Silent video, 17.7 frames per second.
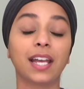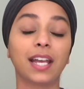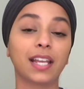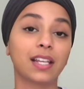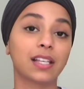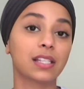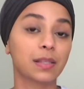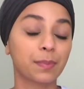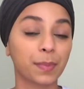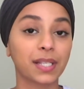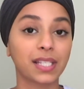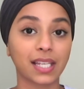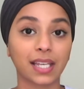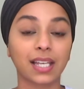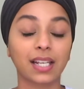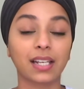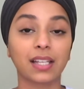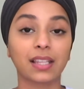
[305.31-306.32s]
in a
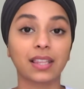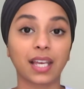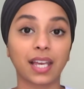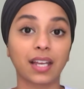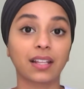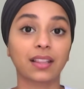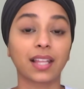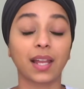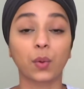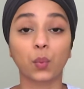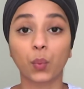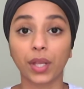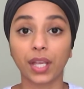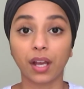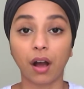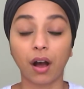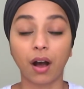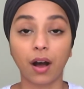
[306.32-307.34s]
particular thing than
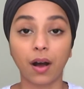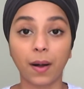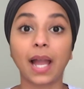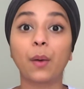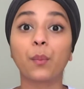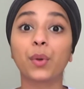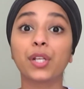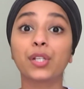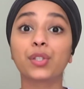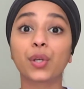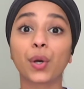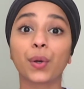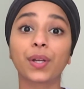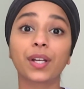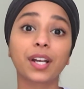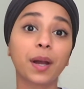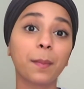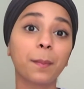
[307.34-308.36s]
we are. And we
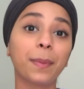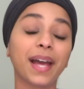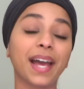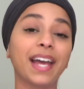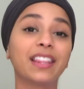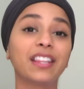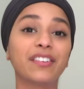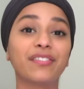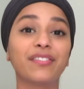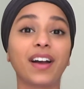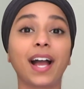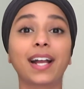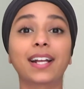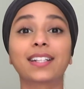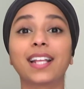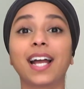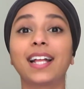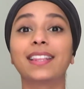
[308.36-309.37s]
don't compare the
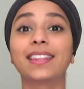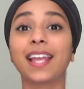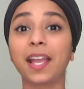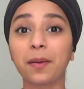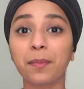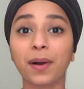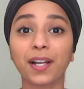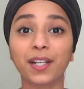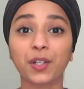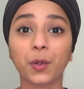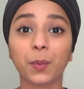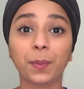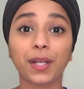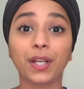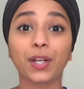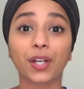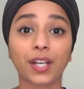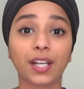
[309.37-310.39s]
fact that they might not
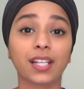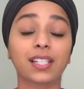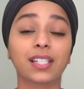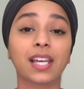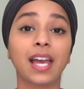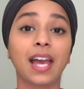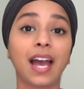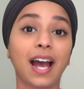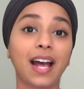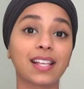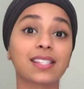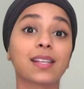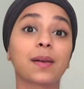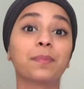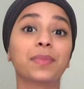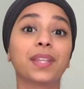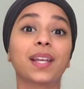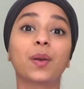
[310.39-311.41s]
be good at
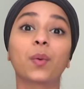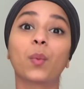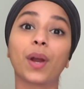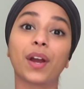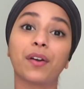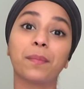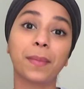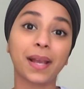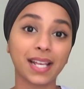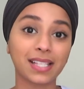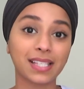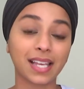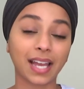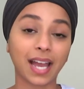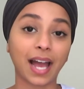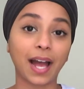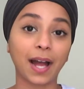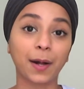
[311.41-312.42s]
something we're
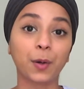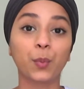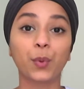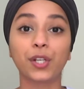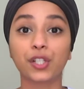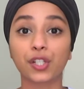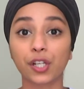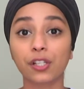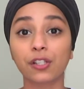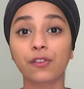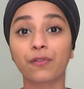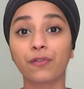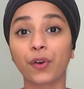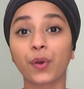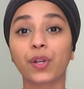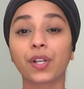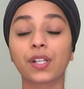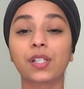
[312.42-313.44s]
amazing at. We just
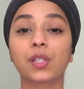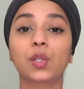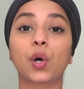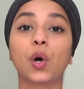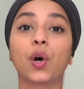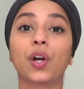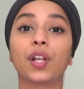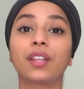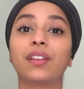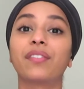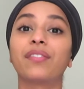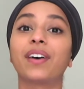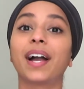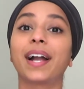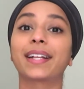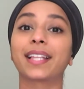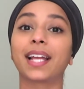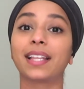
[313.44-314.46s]
focus on the
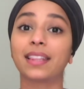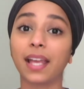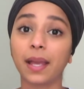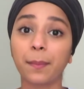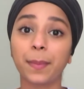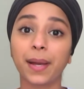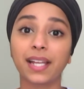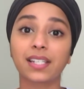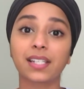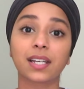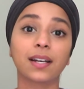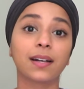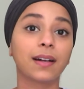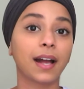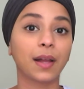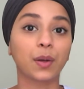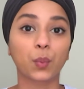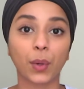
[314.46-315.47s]
fact that they're better
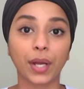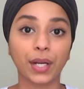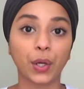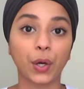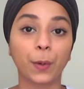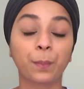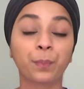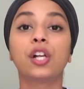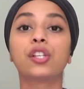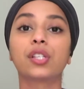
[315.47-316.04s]
and we're not.